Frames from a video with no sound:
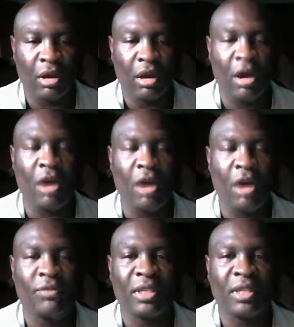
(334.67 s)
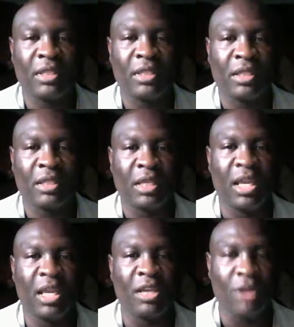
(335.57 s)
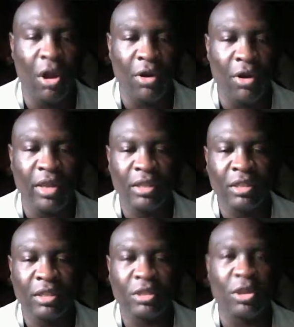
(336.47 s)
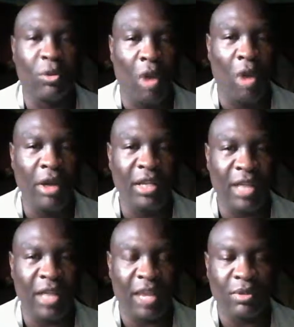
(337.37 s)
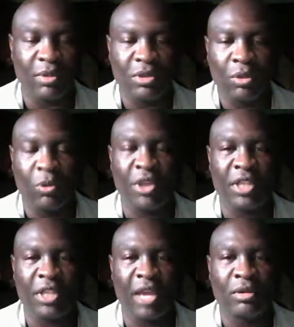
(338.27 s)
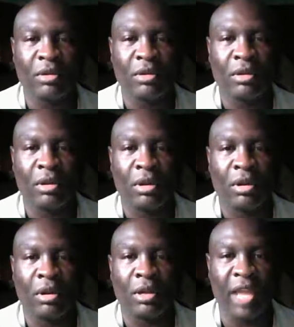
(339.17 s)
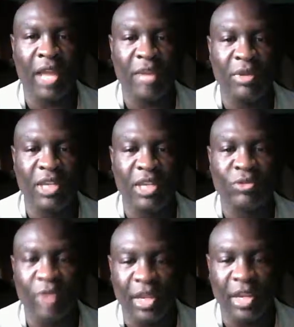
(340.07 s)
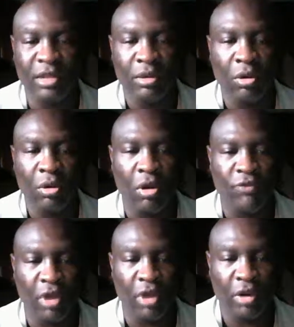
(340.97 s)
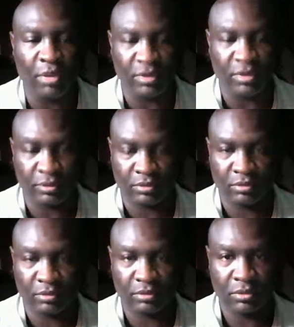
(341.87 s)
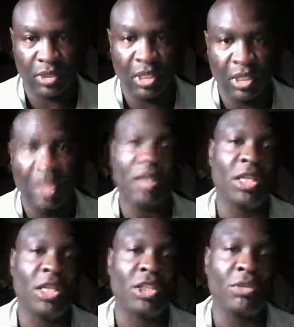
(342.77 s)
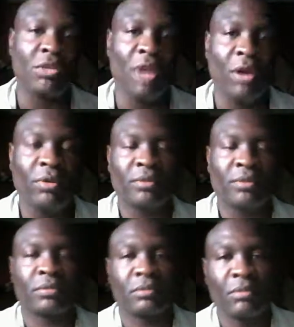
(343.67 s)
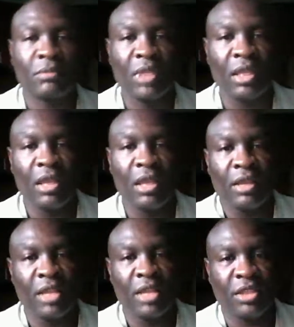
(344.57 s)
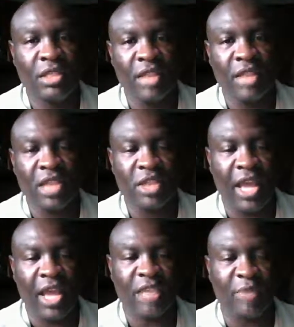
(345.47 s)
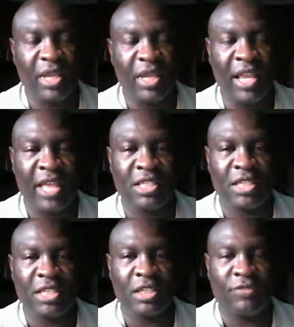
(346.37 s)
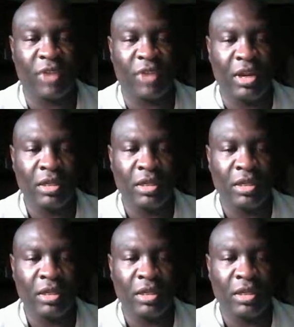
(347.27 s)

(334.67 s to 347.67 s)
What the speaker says: of ignoring the warning labels, whether that label is written or verbal. Did you know that this nation has been in existence for